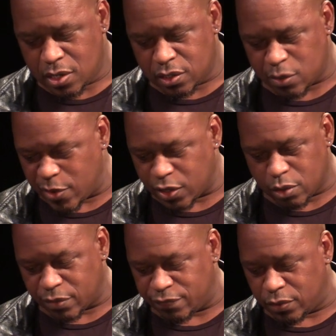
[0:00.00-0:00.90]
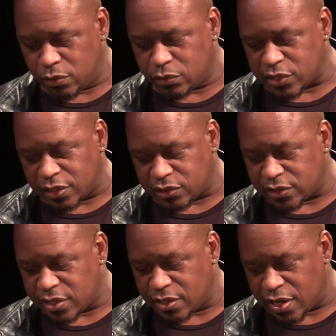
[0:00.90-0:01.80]
Domingo refused and
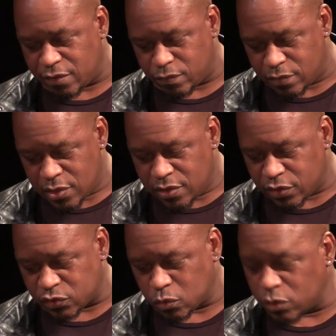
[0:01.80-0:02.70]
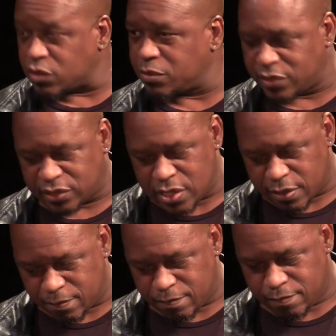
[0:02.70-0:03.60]
instead gave the sword to his son.